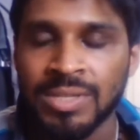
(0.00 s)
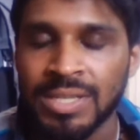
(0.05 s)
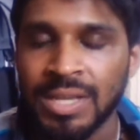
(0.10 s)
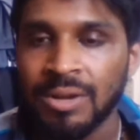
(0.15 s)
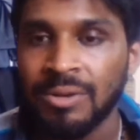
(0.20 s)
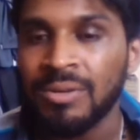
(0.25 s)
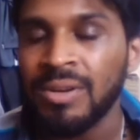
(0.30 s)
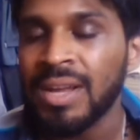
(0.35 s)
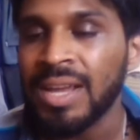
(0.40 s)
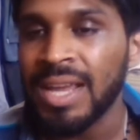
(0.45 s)

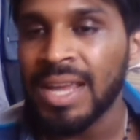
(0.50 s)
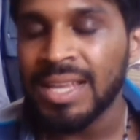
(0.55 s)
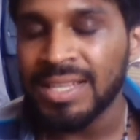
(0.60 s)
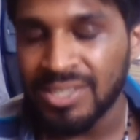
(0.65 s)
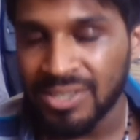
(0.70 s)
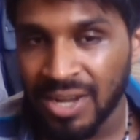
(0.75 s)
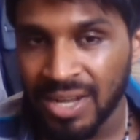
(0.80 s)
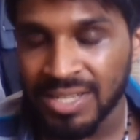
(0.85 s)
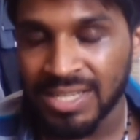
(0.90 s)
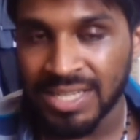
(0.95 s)
So
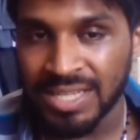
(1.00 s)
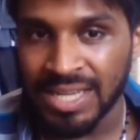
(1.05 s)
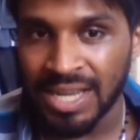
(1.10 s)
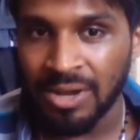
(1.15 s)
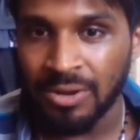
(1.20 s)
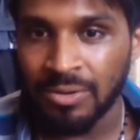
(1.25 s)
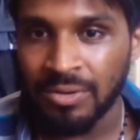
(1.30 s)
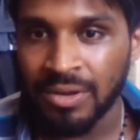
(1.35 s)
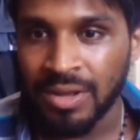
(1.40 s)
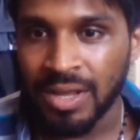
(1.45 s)
it's hard to
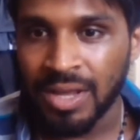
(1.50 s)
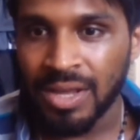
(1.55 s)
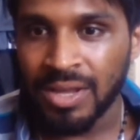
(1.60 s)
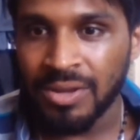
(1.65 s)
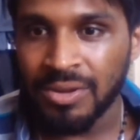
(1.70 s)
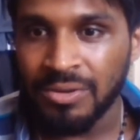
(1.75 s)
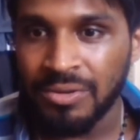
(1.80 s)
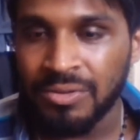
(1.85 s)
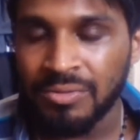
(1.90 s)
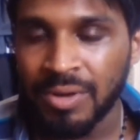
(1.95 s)
tell.
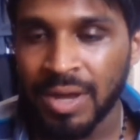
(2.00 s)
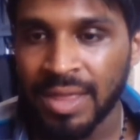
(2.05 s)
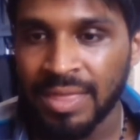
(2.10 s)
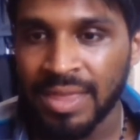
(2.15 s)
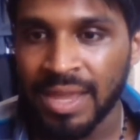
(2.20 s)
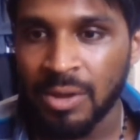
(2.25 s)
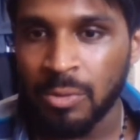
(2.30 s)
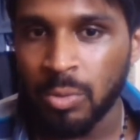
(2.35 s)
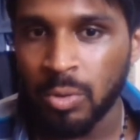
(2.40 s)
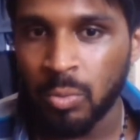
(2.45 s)
Who do I
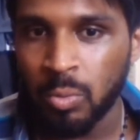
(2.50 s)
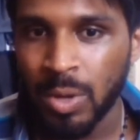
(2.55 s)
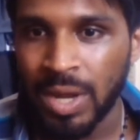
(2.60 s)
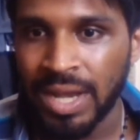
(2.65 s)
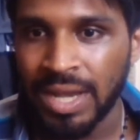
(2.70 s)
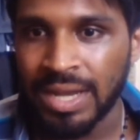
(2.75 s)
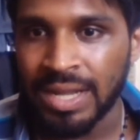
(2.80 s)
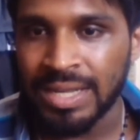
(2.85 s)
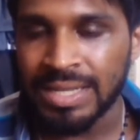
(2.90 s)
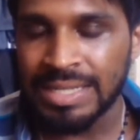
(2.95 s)
think would win?